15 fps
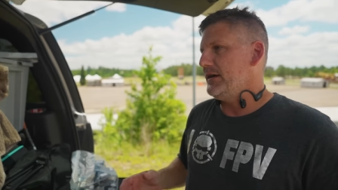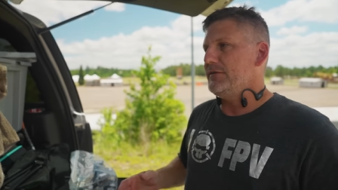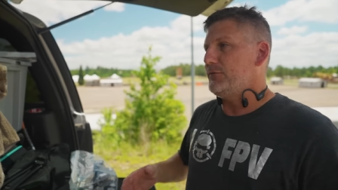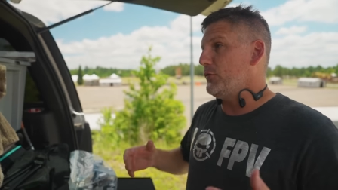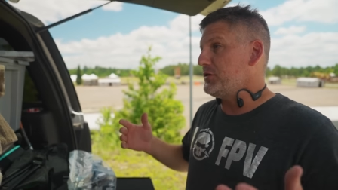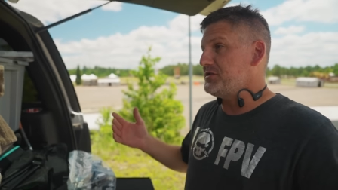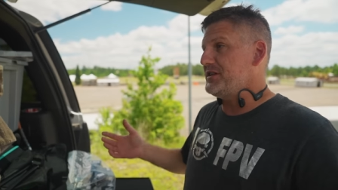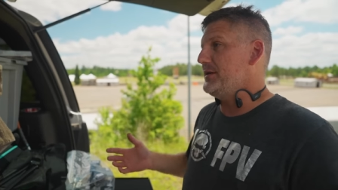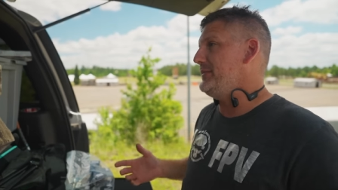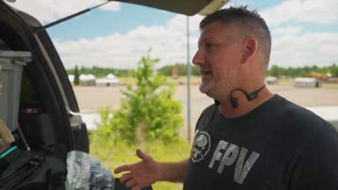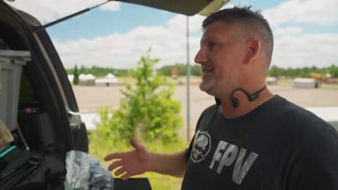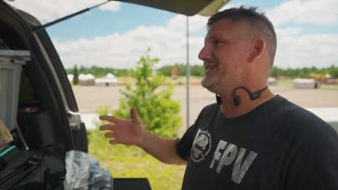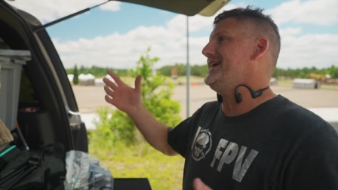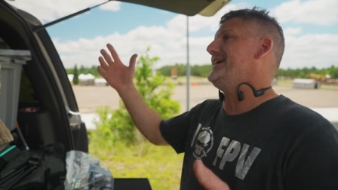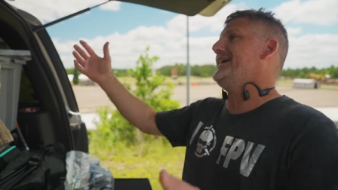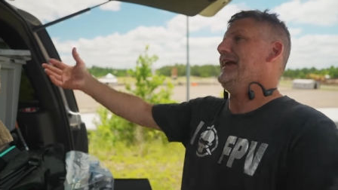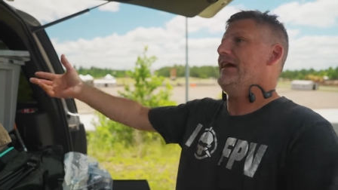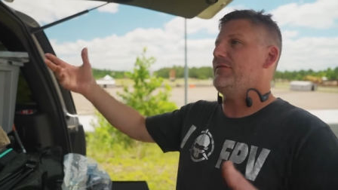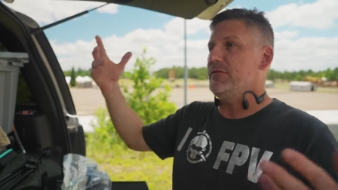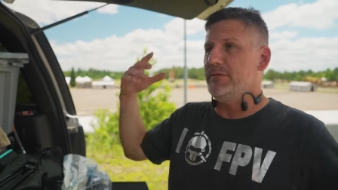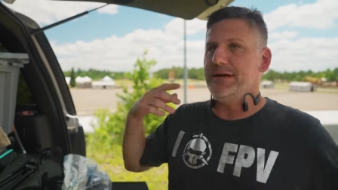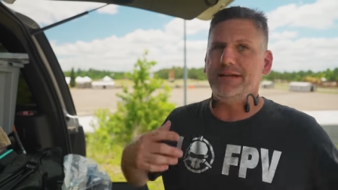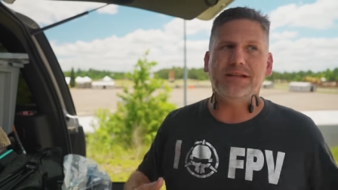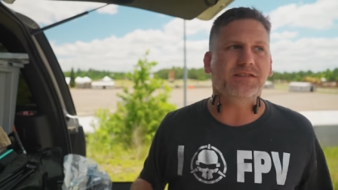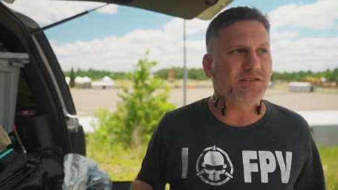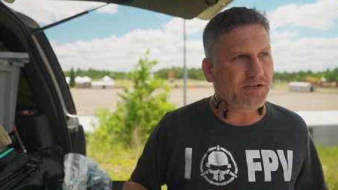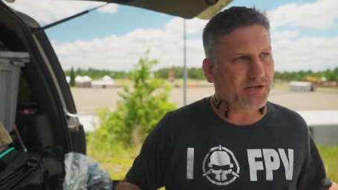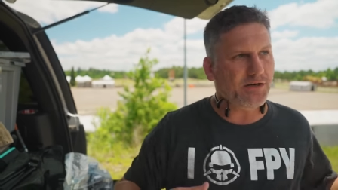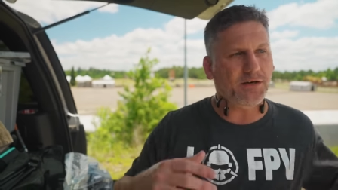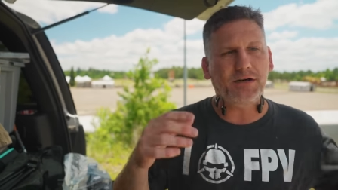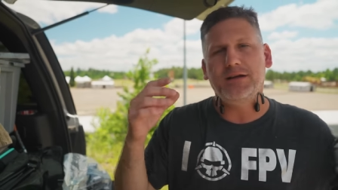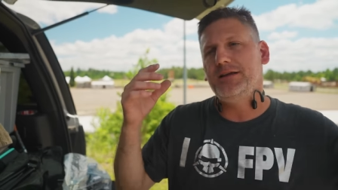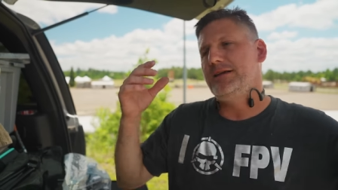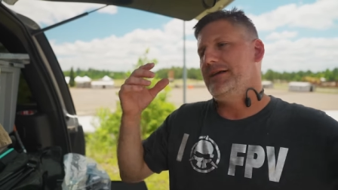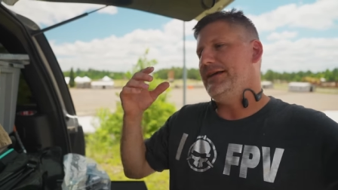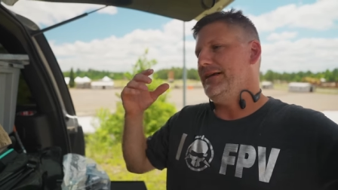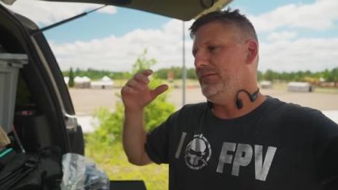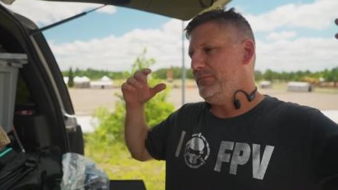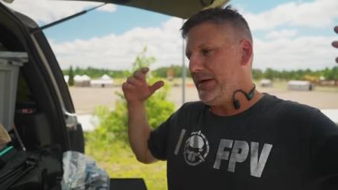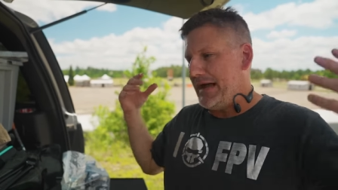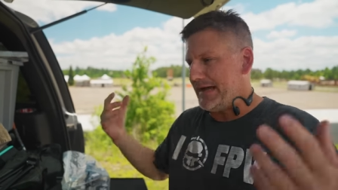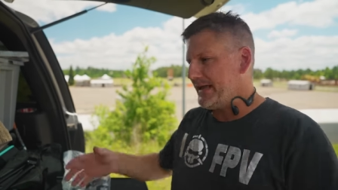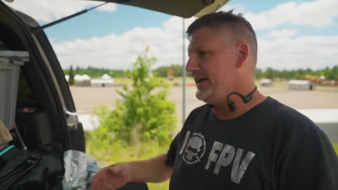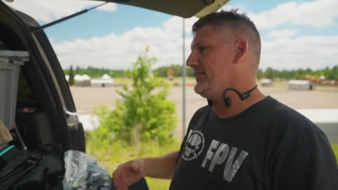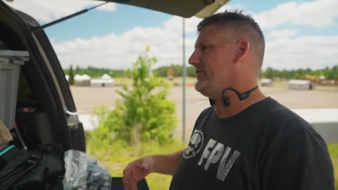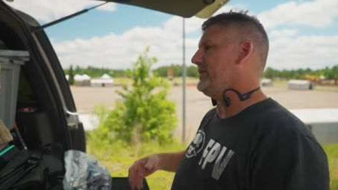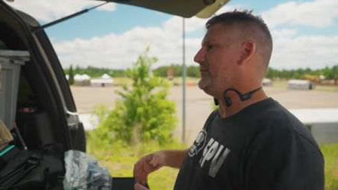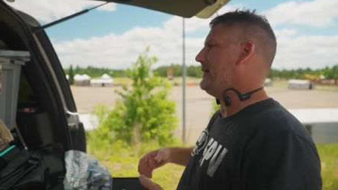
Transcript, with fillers: Unfortunately, that means taking everybody that's here and packing everything